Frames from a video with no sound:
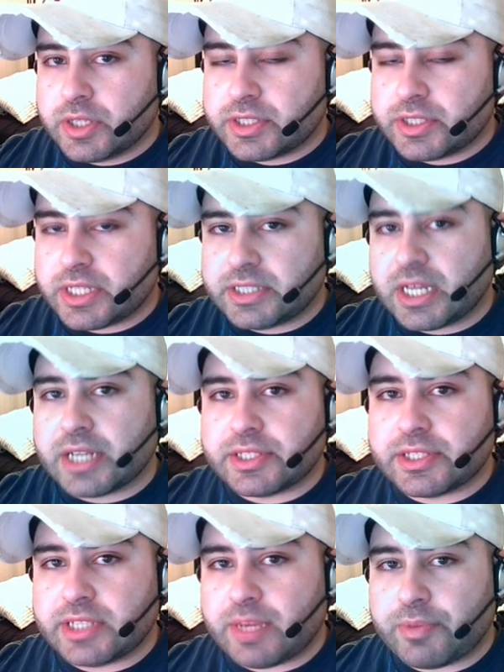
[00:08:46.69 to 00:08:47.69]
say,
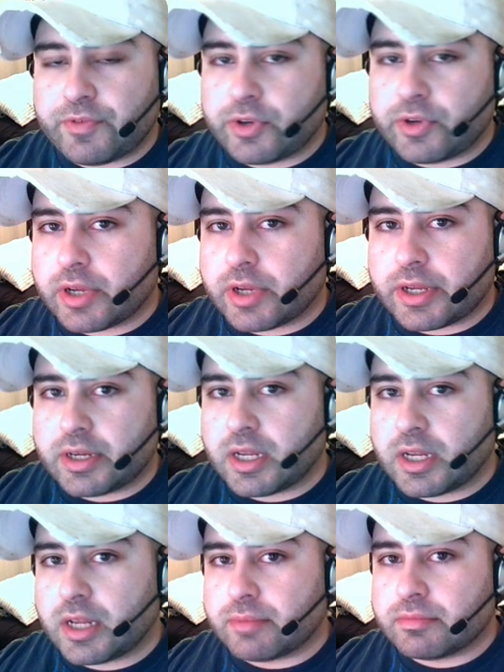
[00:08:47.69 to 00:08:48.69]
.zip if you're
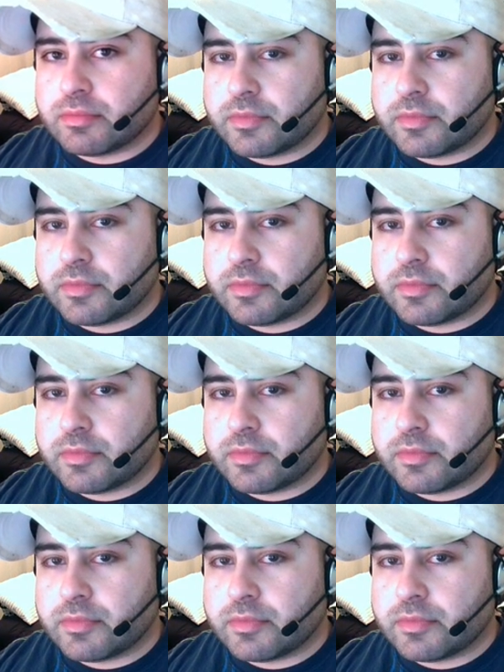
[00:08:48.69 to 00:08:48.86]
on